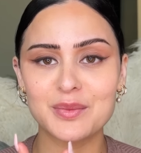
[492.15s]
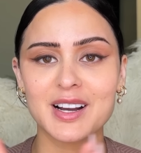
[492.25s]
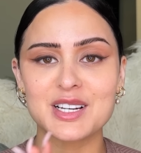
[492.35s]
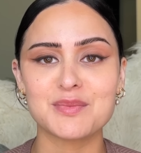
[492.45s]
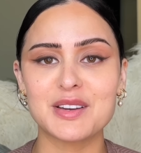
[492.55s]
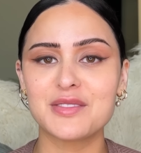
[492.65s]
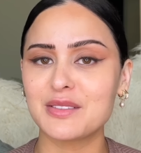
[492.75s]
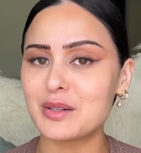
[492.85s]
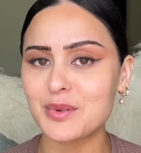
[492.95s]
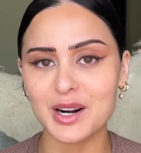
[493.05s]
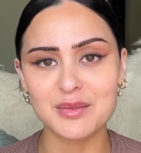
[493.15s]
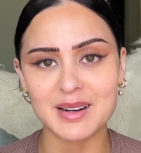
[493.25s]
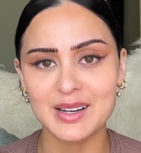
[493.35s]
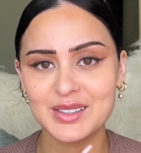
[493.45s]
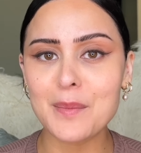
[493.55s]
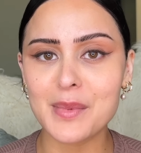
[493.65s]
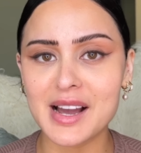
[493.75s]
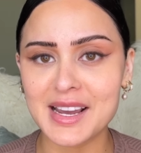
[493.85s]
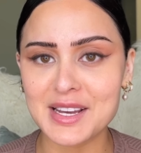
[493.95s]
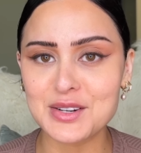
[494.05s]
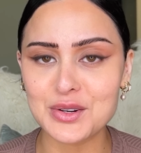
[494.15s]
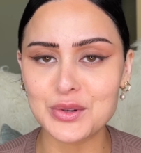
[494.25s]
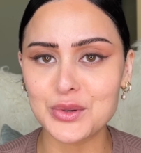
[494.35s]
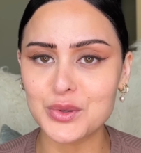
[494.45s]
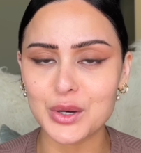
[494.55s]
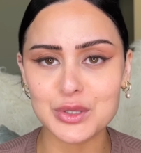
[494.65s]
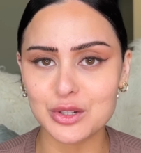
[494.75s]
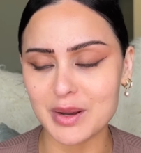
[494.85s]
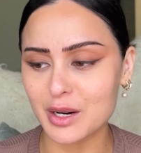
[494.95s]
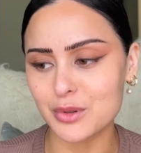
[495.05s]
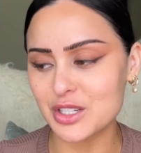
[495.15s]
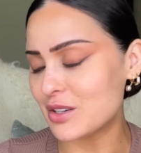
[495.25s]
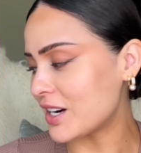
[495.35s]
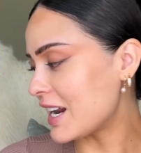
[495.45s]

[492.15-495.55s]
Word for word: my gosh, my favorite part about my new go-to makeup routine right